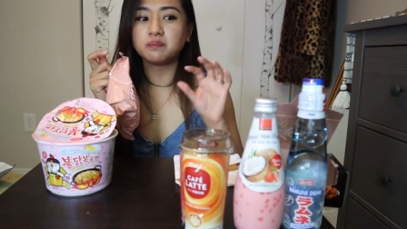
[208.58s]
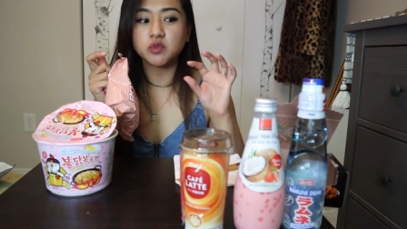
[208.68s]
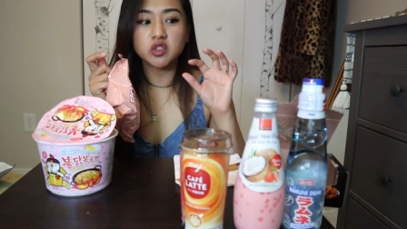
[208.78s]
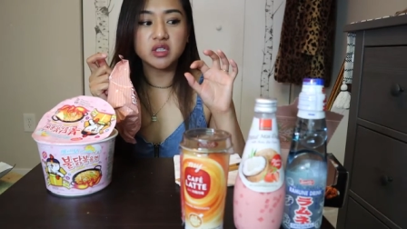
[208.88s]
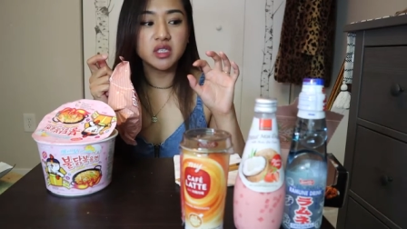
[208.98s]

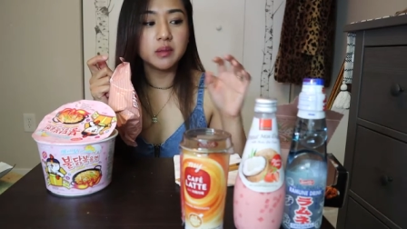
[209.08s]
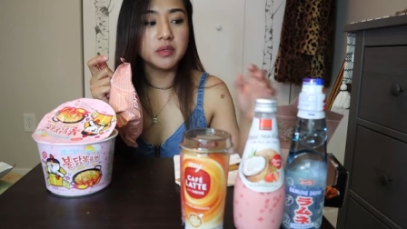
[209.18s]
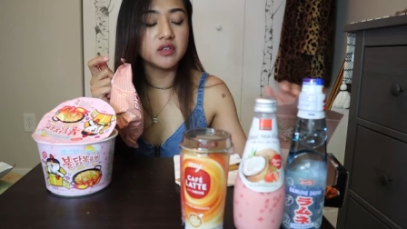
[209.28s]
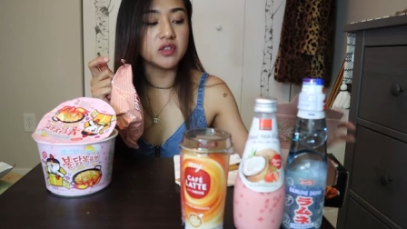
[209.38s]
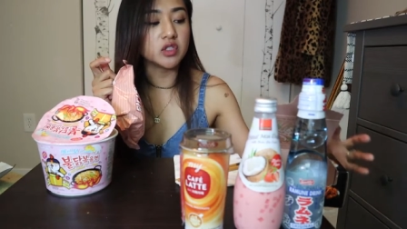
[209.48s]
There's a little
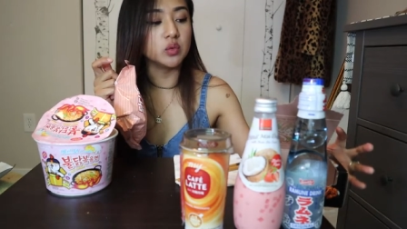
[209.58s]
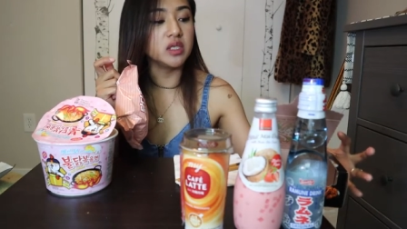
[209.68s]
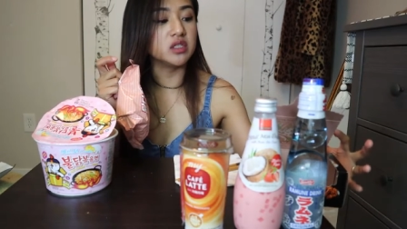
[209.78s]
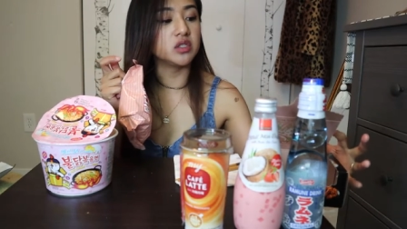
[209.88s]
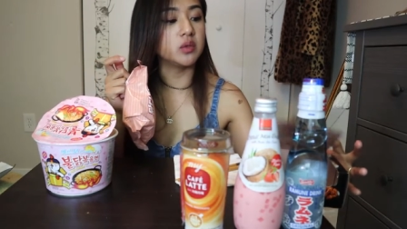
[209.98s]
bit of a
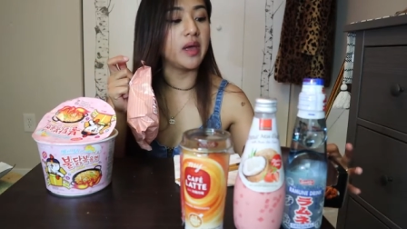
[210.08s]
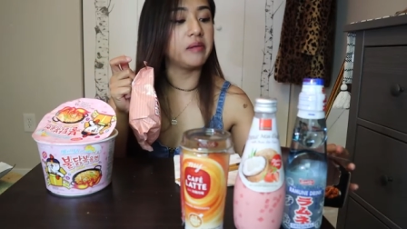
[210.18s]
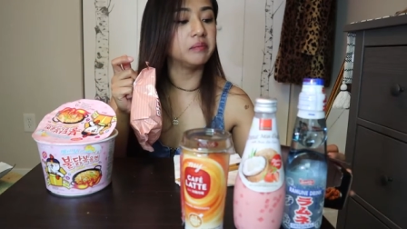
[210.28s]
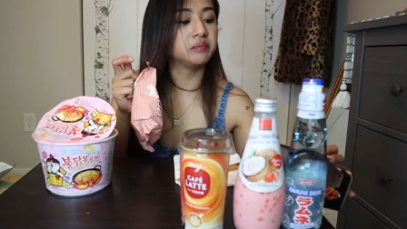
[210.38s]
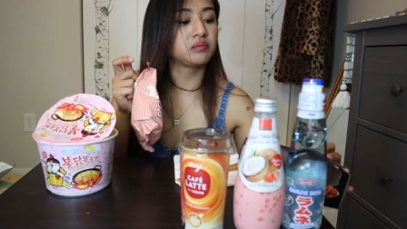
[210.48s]
sweetness to it.
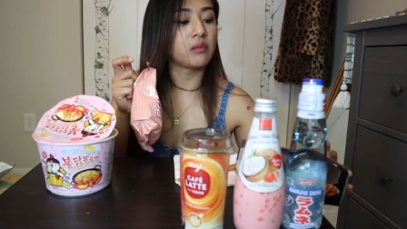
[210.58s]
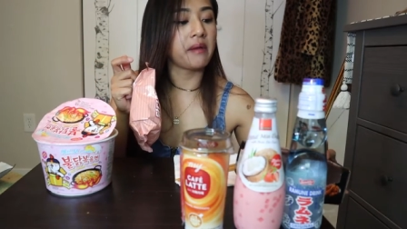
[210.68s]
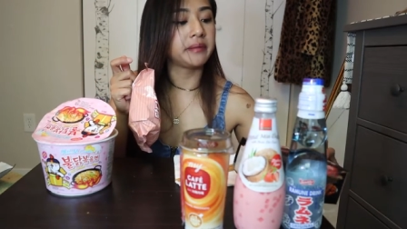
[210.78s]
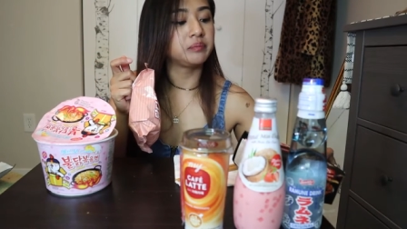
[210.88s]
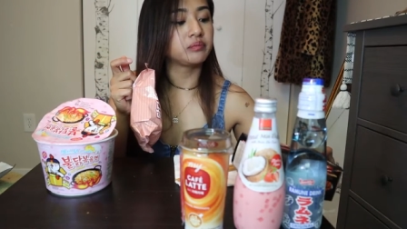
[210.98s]

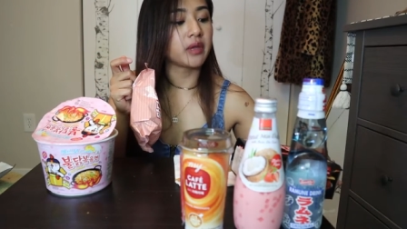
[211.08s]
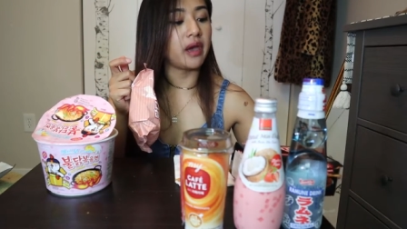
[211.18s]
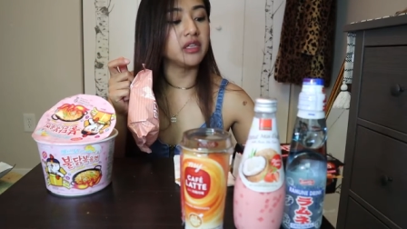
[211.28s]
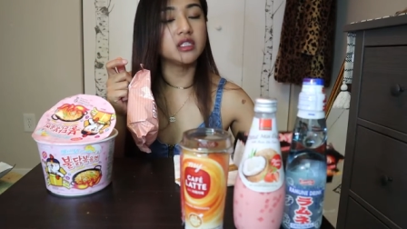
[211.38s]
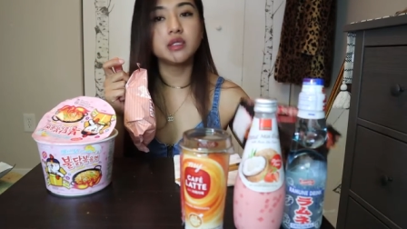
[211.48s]

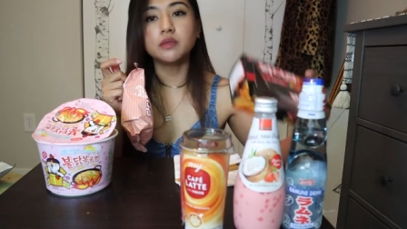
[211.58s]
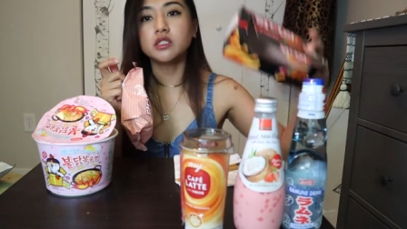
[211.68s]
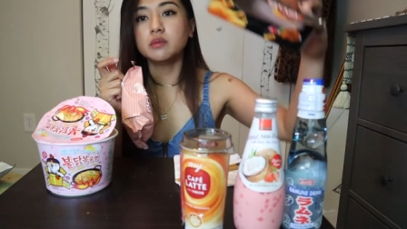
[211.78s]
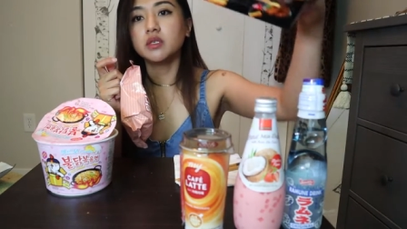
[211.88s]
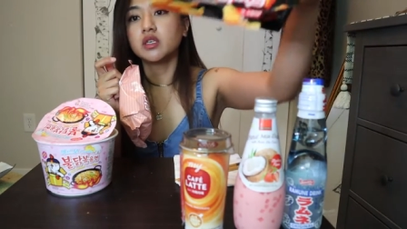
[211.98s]
I think it's supposed
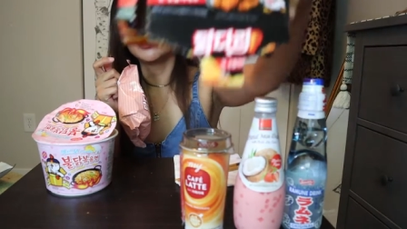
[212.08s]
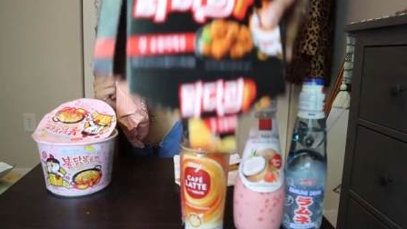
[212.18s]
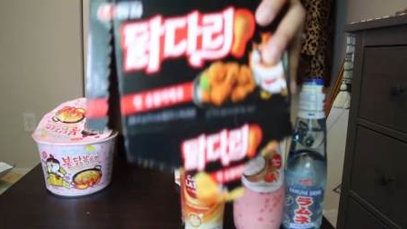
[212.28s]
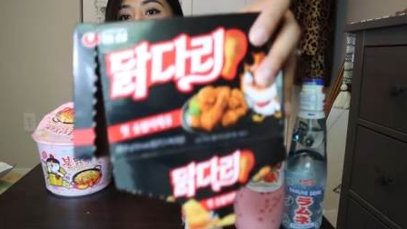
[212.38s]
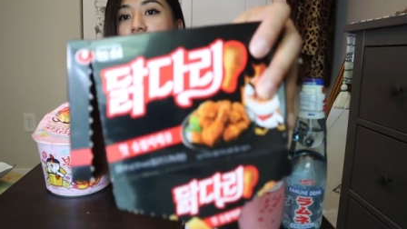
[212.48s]
to be
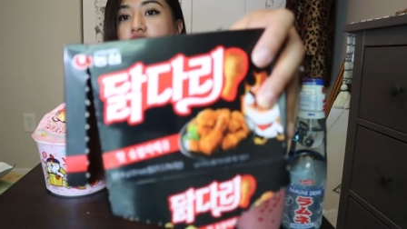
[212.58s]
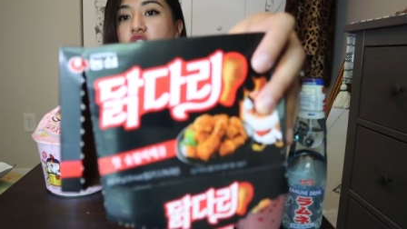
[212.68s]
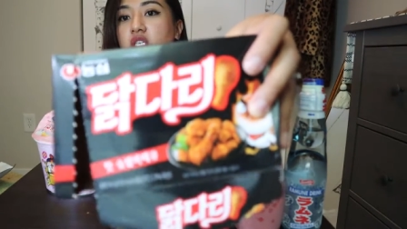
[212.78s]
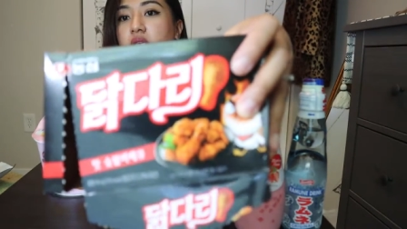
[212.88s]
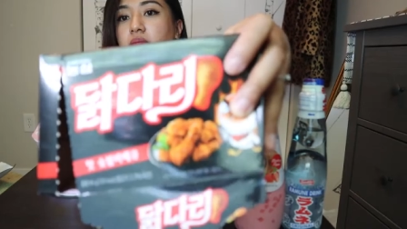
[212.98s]
Korean fried
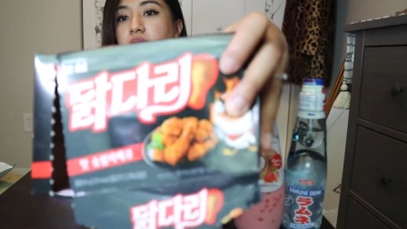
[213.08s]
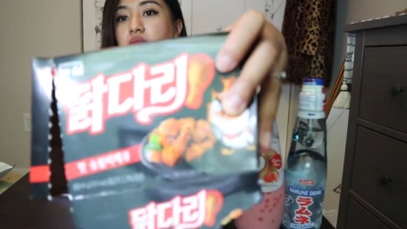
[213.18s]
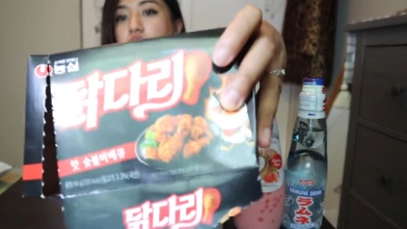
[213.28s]
chicken.